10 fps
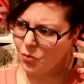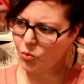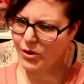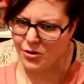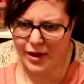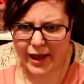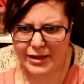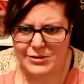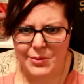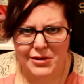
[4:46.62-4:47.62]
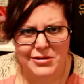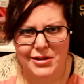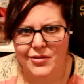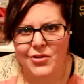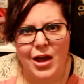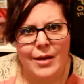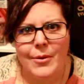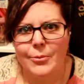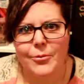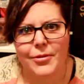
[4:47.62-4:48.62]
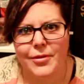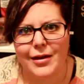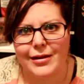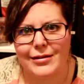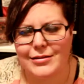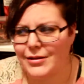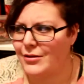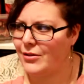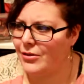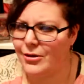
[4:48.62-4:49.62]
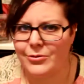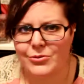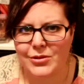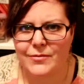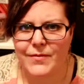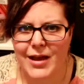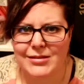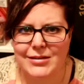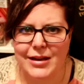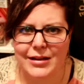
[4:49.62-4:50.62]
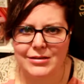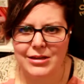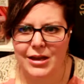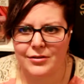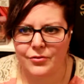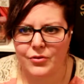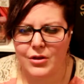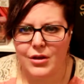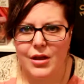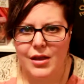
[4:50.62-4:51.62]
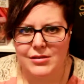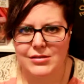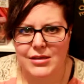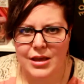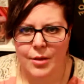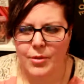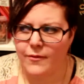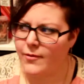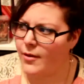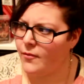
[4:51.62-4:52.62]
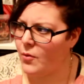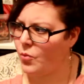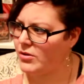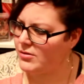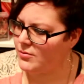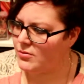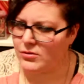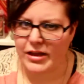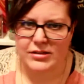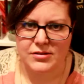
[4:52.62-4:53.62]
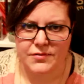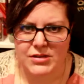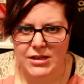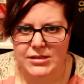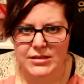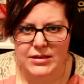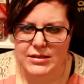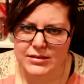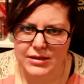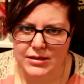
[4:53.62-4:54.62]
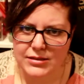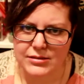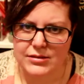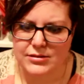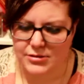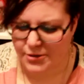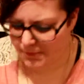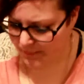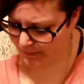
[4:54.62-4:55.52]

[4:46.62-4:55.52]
weird aspect to even come up with that idea. I thought it was really fascinating to kind of see him, even if it was through the lens of, say, his niece and his sister.